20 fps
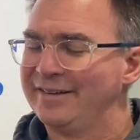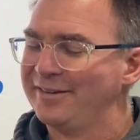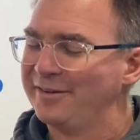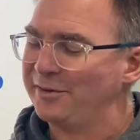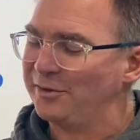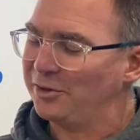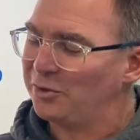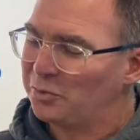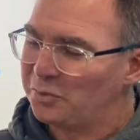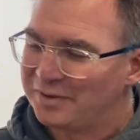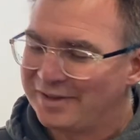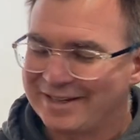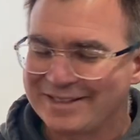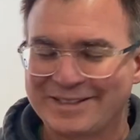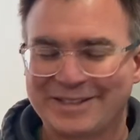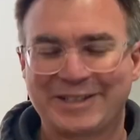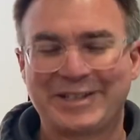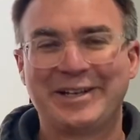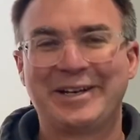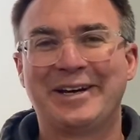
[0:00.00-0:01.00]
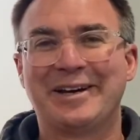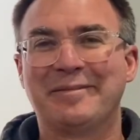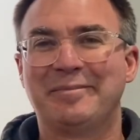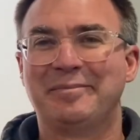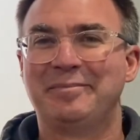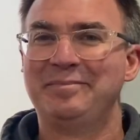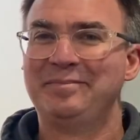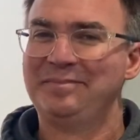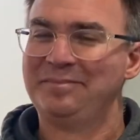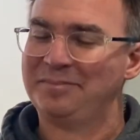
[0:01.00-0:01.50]
No one likes to
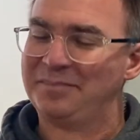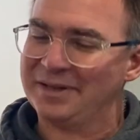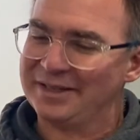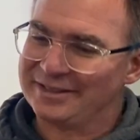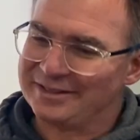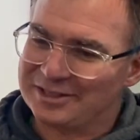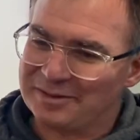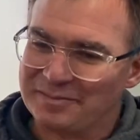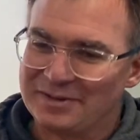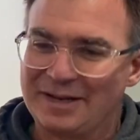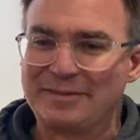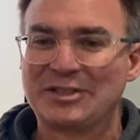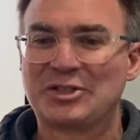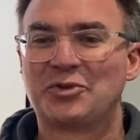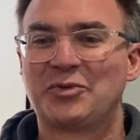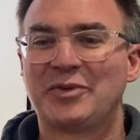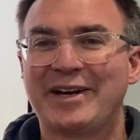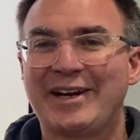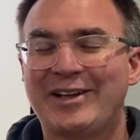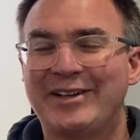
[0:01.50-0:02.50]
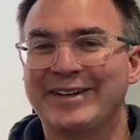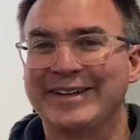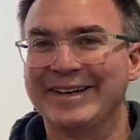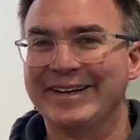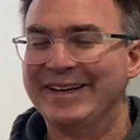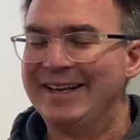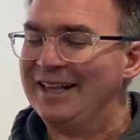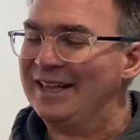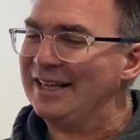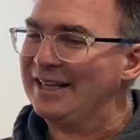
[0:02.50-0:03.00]
cut, but sometimes it's reality.
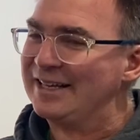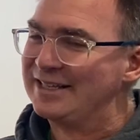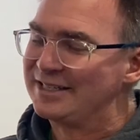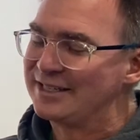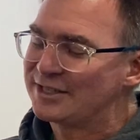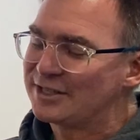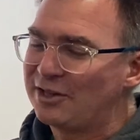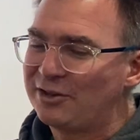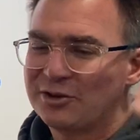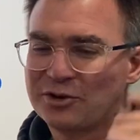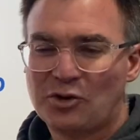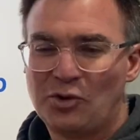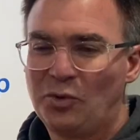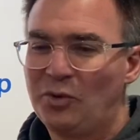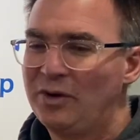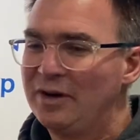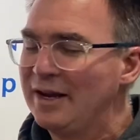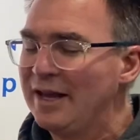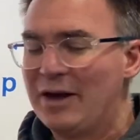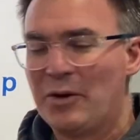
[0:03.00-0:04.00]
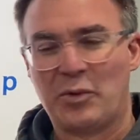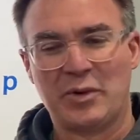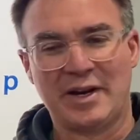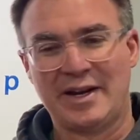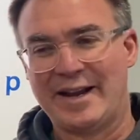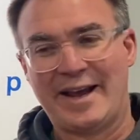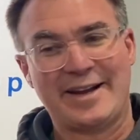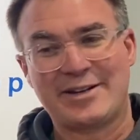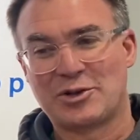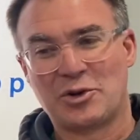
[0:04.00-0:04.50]
$6 corn, we didn't
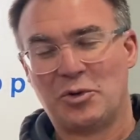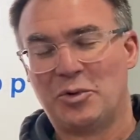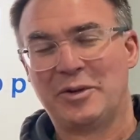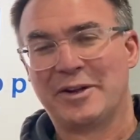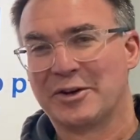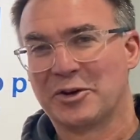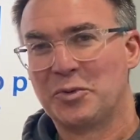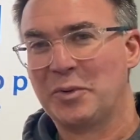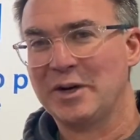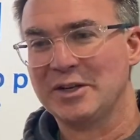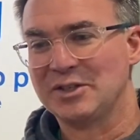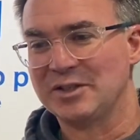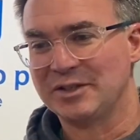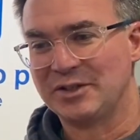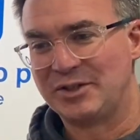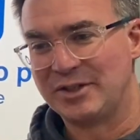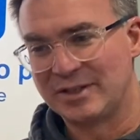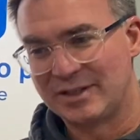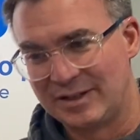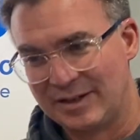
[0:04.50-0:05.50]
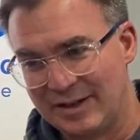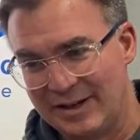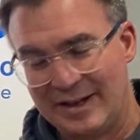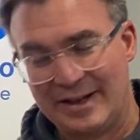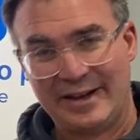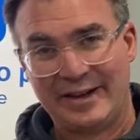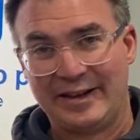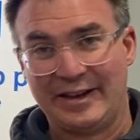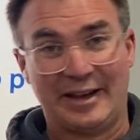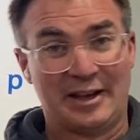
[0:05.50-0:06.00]
ask a whole lot of questions. Just,
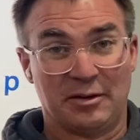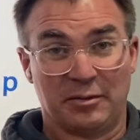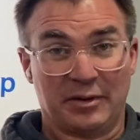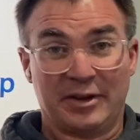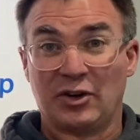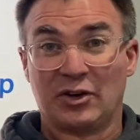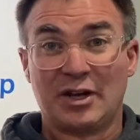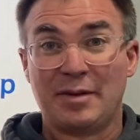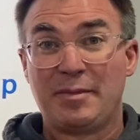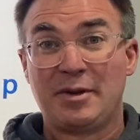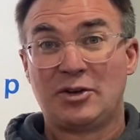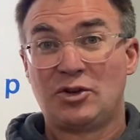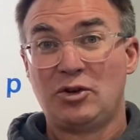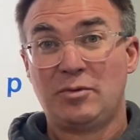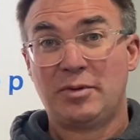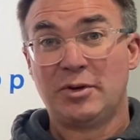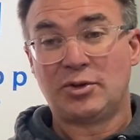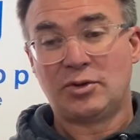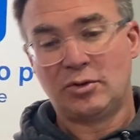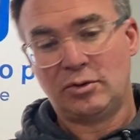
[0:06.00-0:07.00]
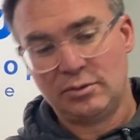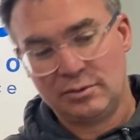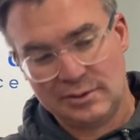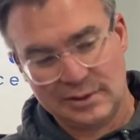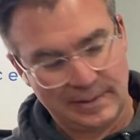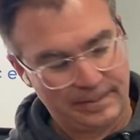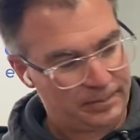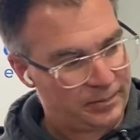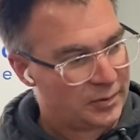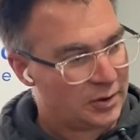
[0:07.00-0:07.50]
it'll get me 2 bushel,
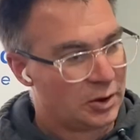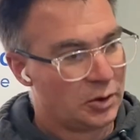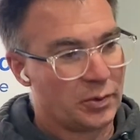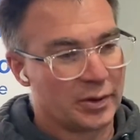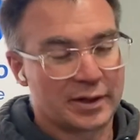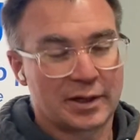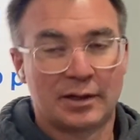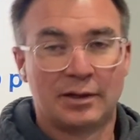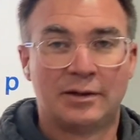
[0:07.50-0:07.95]
do it.